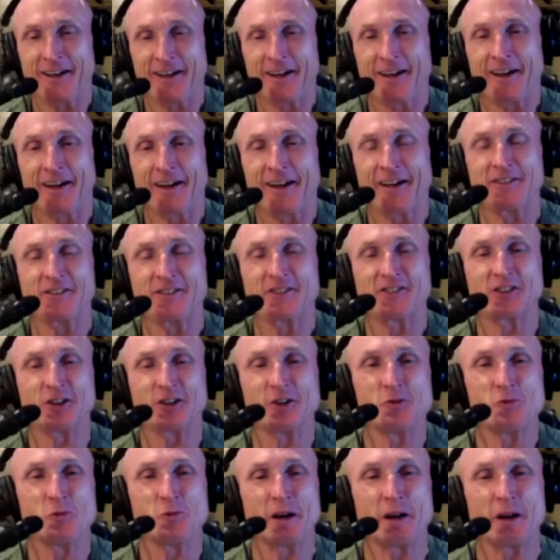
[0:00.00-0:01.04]
And
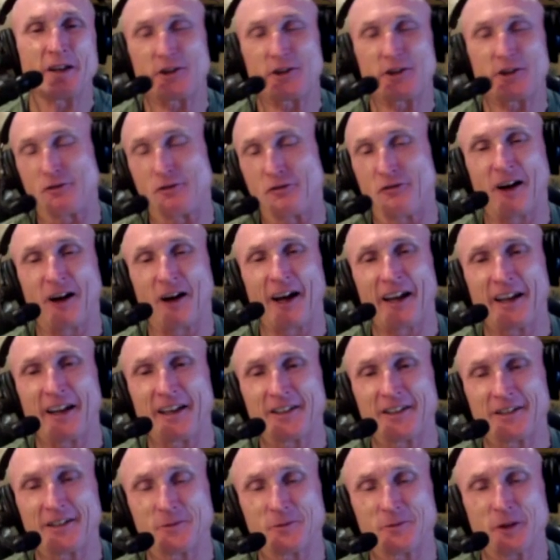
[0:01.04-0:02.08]
so what you find
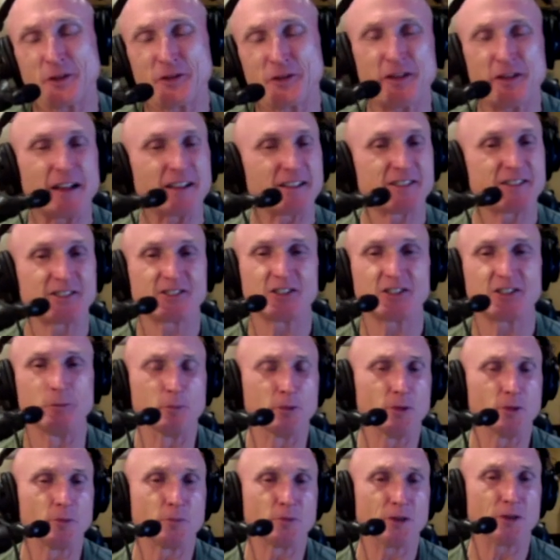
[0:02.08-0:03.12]
with that
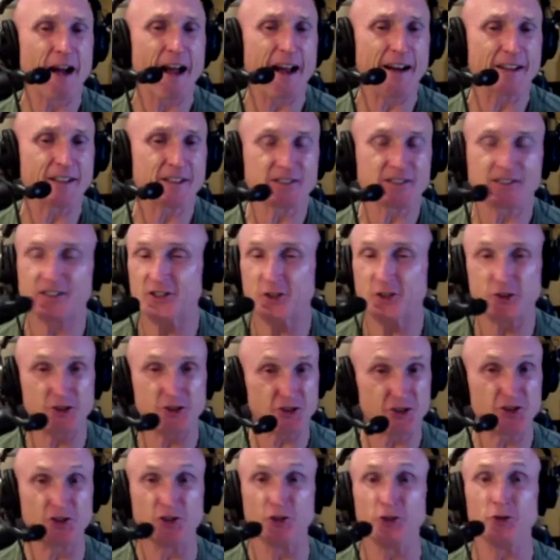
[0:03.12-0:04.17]
simple practice that you
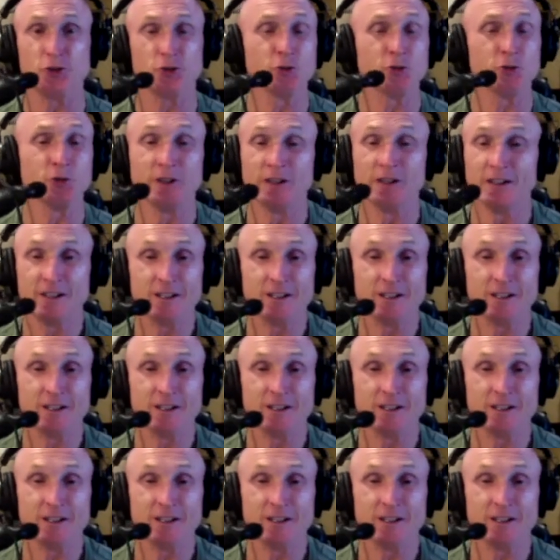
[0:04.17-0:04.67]
just do